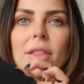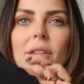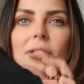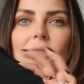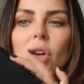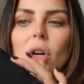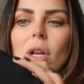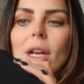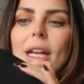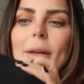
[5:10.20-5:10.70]
they've
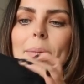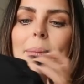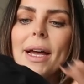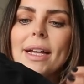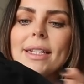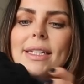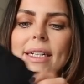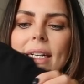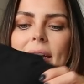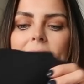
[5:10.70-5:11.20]
got like
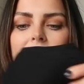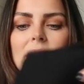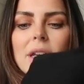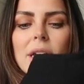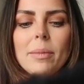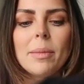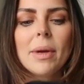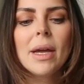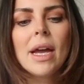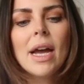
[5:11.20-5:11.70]
padding in
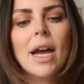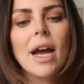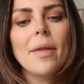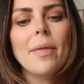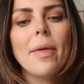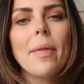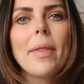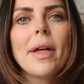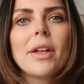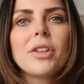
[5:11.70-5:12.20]
them, and
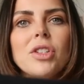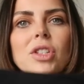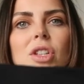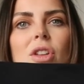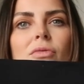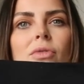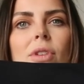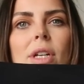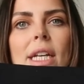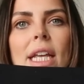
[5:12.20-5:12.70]
then they're just a
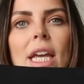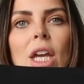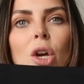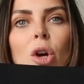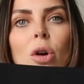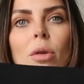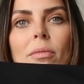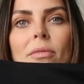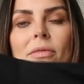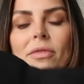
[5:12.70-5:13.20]
really
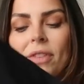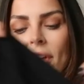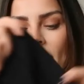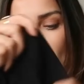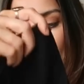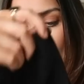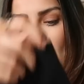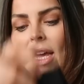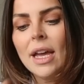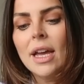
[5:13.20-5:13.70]

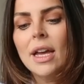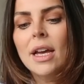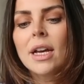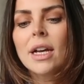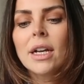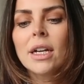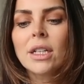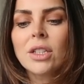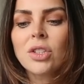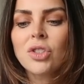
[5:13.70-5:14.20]
comfy
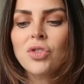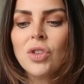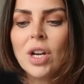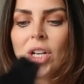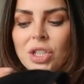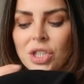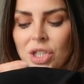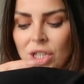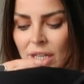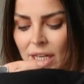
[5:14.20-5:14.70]

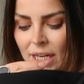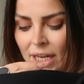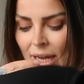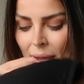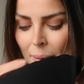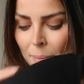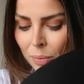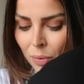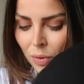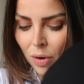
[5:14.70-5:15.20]
stretchy
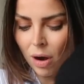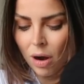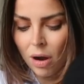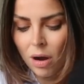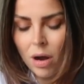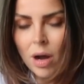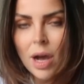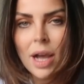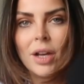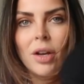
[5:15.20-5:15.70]

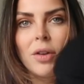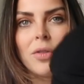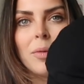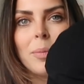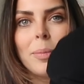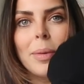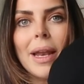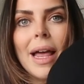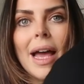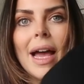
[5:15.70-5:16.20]
bra. I got the
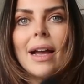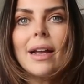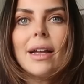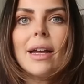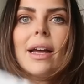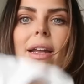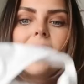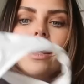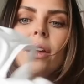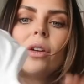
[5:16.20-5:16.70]
black
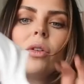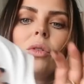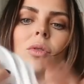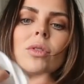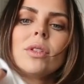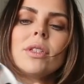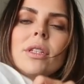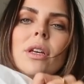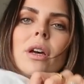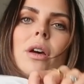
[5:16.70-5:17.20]
and I
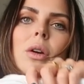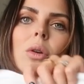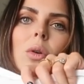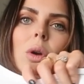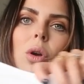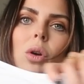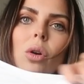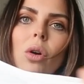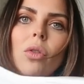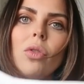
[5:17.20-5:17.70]

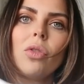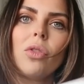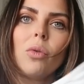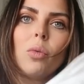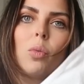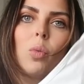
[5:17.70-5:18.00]
also got the